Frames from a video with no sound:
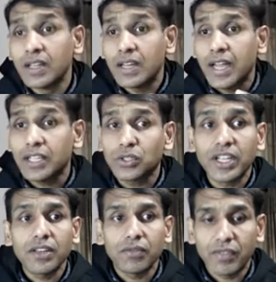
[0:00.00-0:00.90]

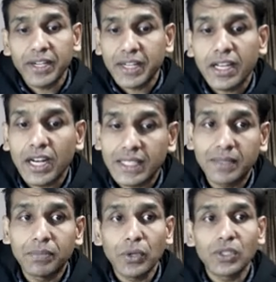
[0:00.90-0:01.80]
Actually, vertical
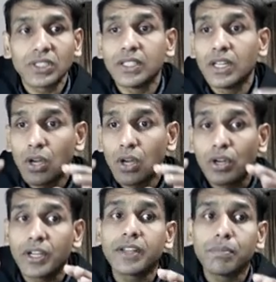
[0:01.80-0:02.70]
asymptotes
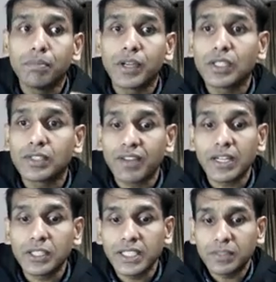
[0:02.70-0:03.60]
occur because
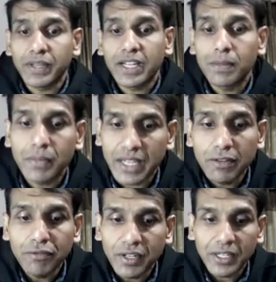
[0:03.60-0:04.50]
functions become
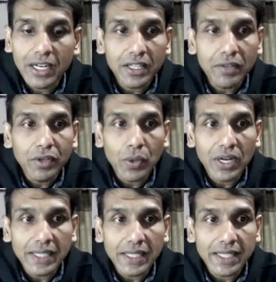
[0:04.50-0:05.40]
infinity. I'll give you one
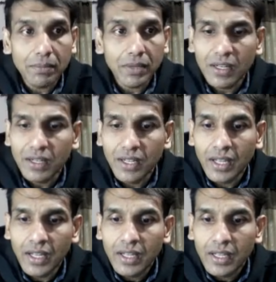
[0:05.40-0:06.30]
example.
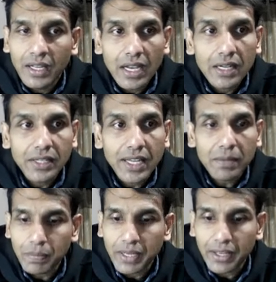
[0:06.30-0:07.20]
I'll
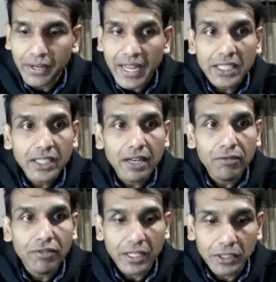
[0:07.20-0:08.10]
type a rational
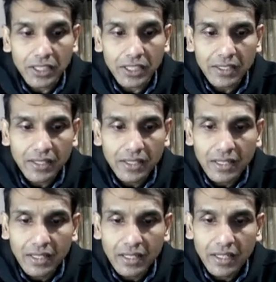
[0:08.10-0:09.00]
function.
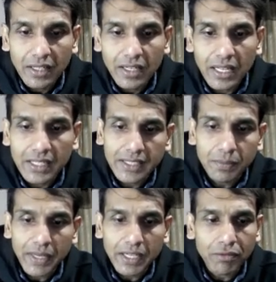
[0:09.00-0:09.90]
Uh, I'll just
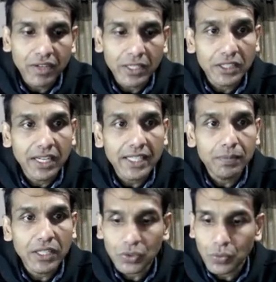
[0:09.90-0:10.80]
make a function x
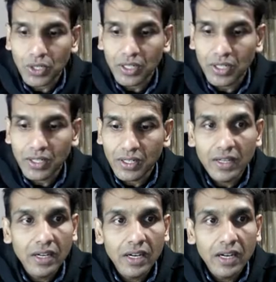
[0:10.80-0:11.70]
plus 1
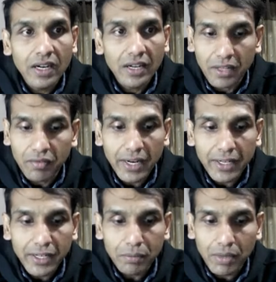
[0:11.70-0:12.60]

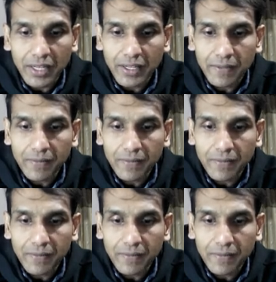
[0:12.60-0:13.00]
divided by